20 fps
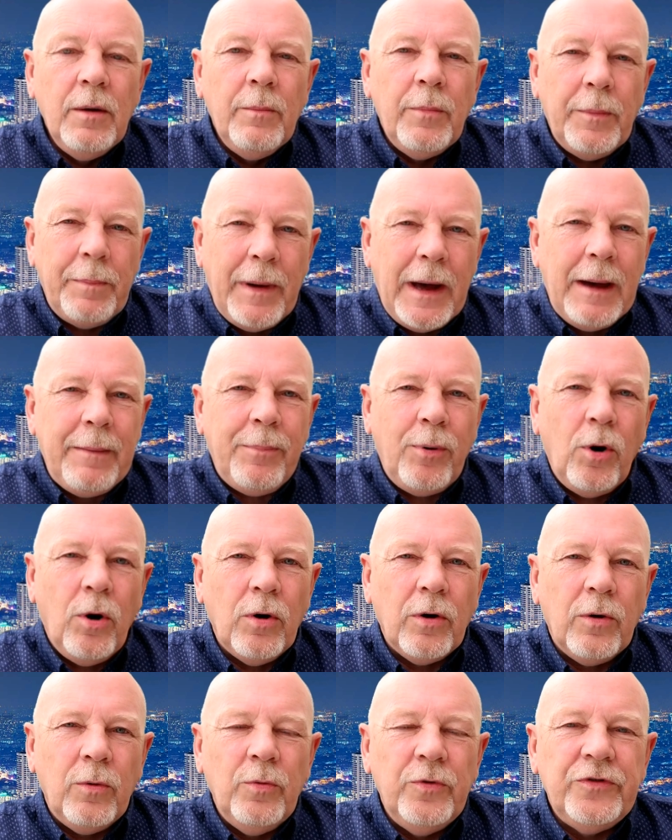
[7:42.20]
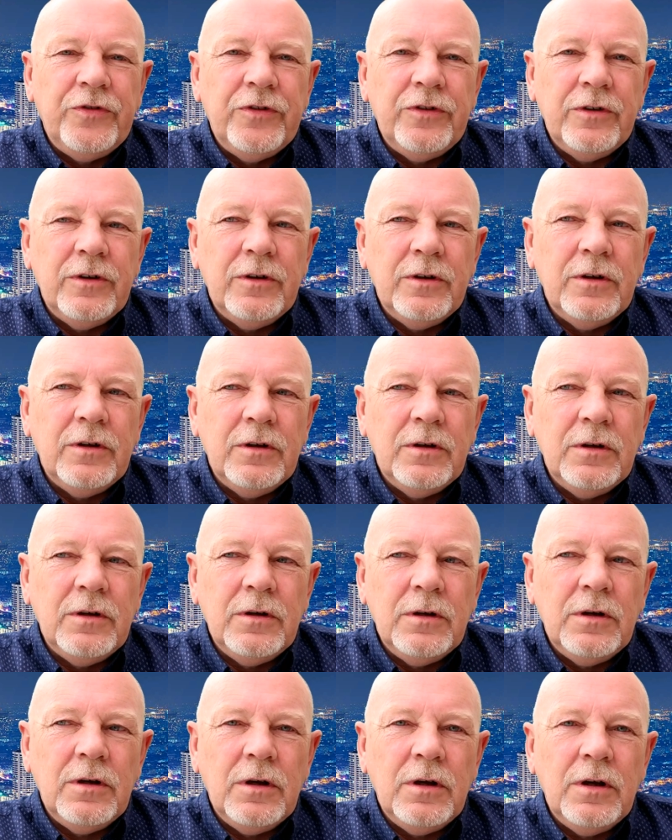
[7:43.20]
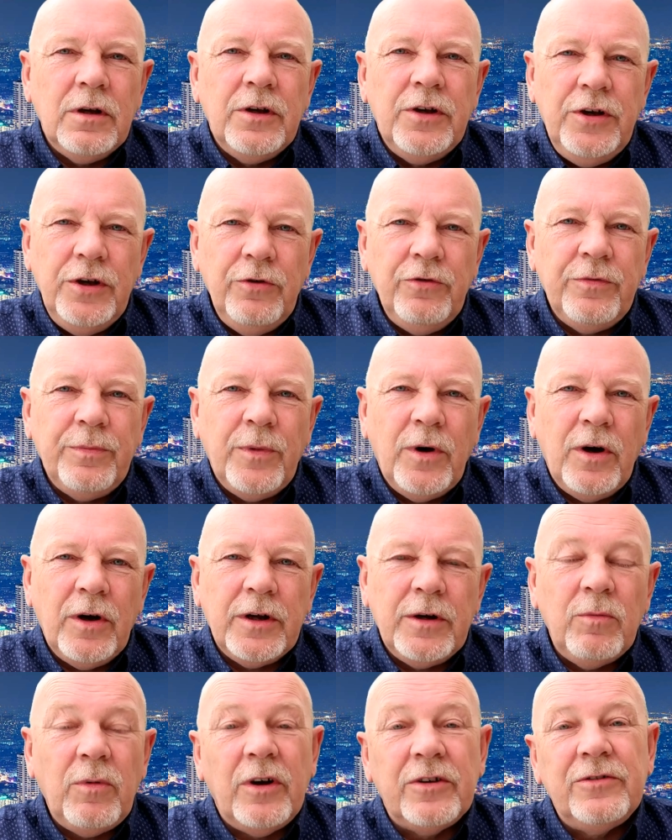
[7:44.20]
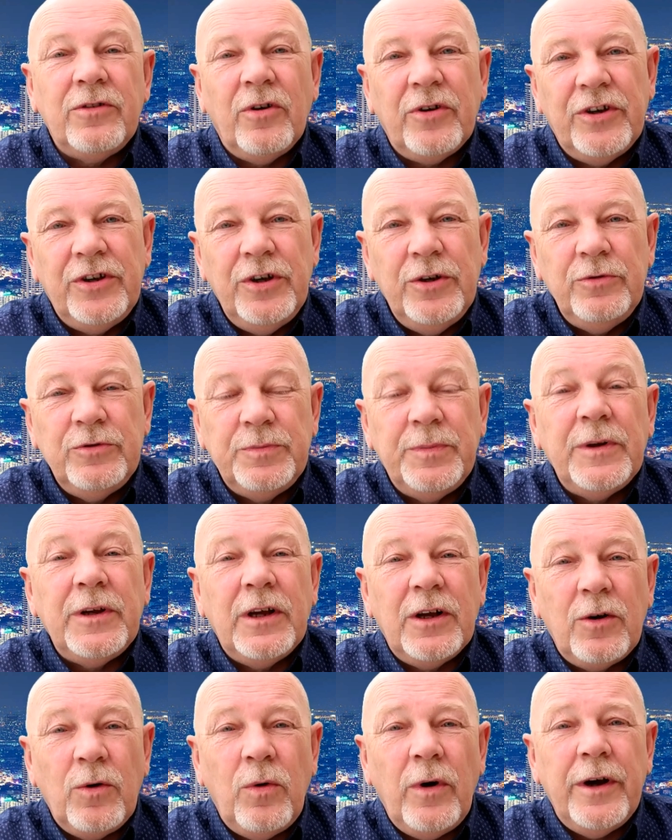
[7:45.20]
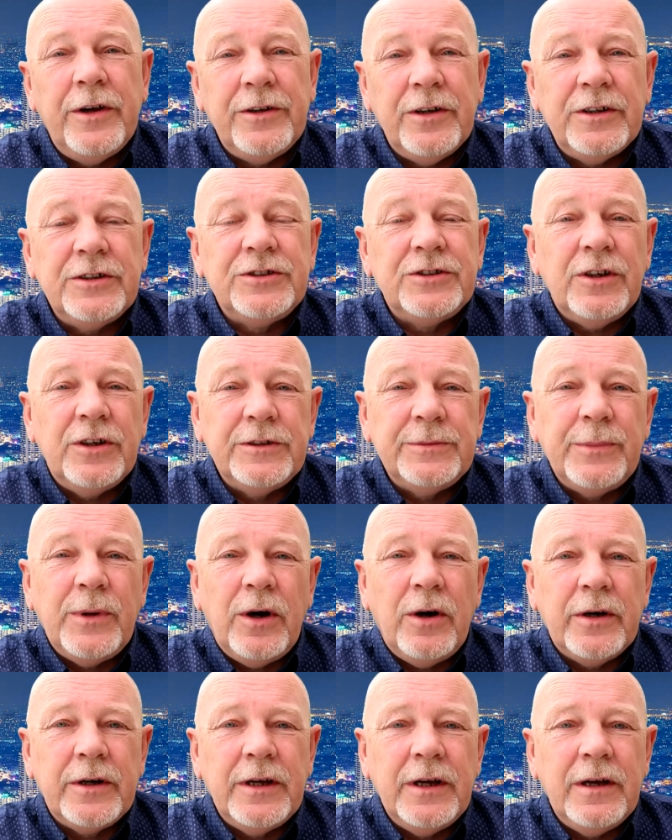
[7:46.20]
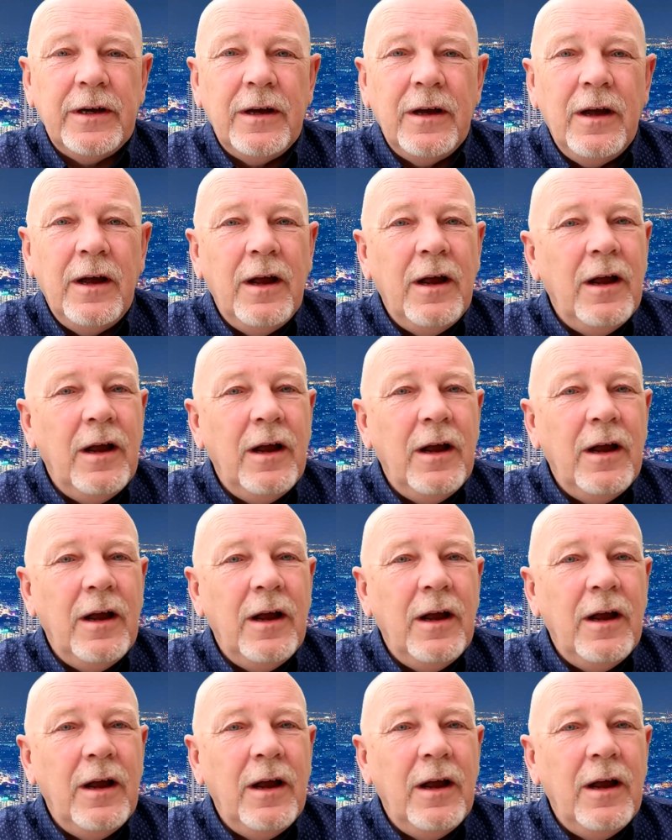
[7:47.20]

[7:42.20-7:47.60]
But Pat was a huge market, well it's not huge but quite a nice sized market.